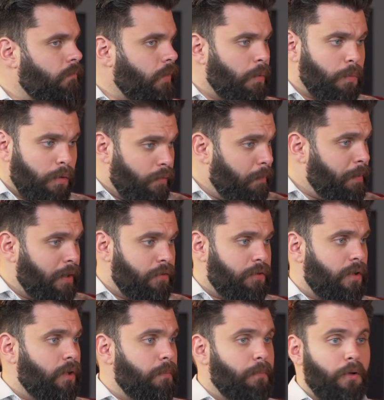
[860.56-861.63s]
one of our biggest
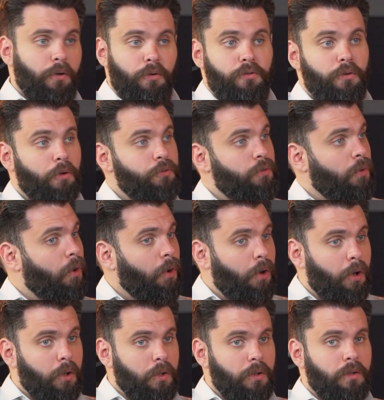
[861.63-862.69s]
selling bundles. Those are
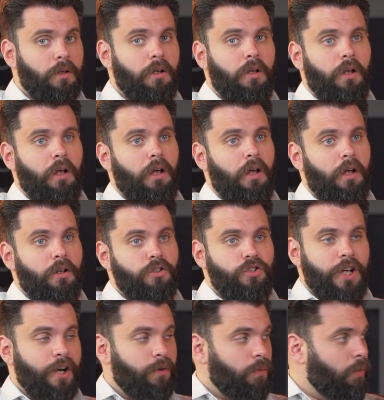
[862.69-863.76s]
all
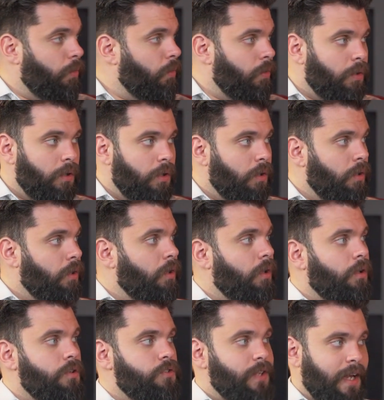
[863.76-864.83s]
general
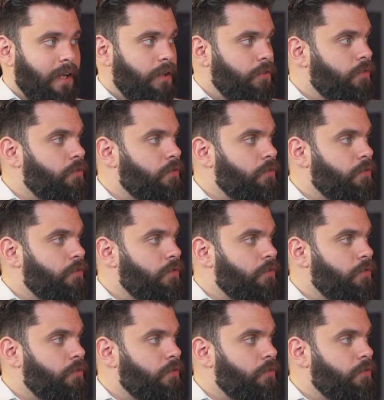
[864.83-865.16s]
seconds.